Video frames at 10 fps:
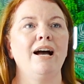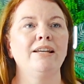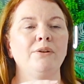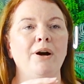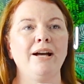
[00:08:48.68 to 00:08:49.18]

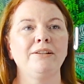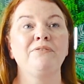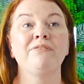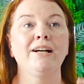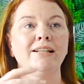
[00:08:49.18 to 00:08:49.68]
I
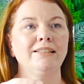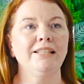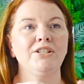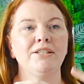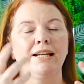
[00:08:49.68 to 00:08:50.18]
find
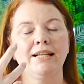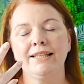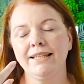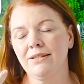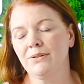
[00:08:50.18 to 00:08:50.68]
glitches and I
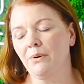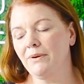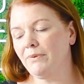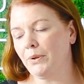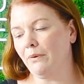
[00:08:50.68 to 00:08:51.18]
get so
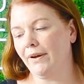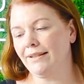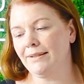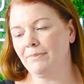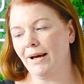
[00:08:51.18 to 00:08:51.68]

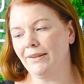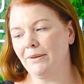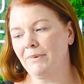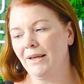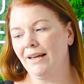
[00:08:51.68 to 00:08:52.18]
infuriated by them.